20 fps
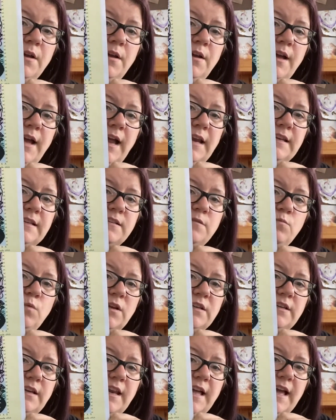Alice in
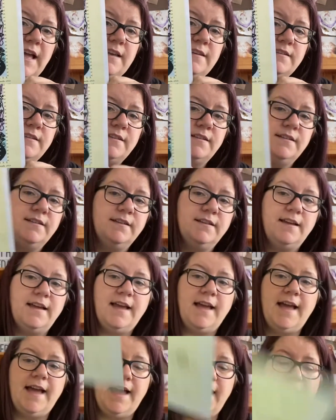Wonderland,
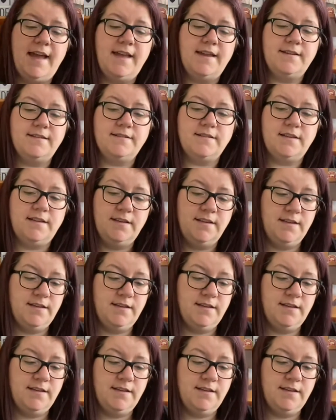and